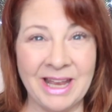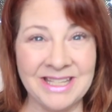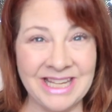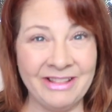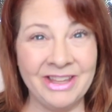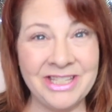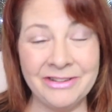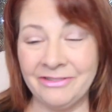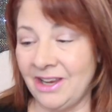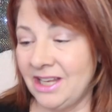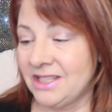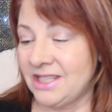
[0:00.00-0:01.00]
by Daily
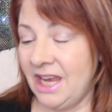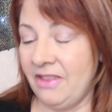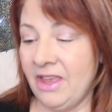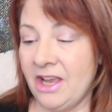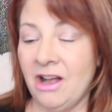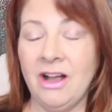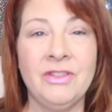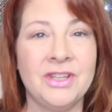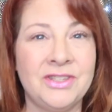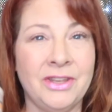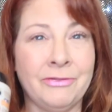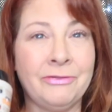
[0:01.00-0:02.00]
Defense, and they call
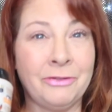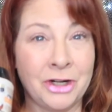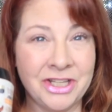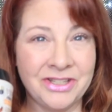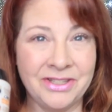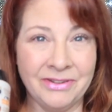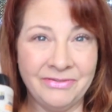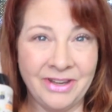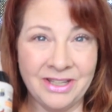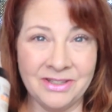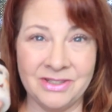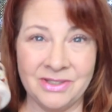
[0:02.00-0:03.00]
this the frizz
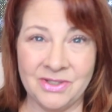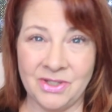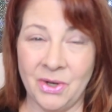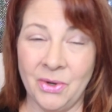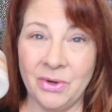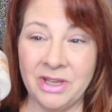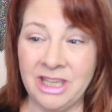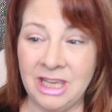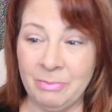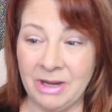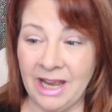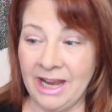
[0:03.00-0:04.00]
defense. So
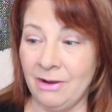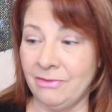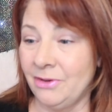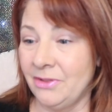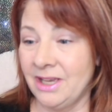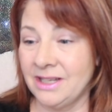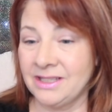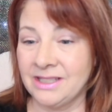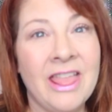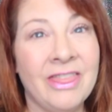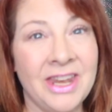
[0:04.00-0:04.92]
keep an eye out for this.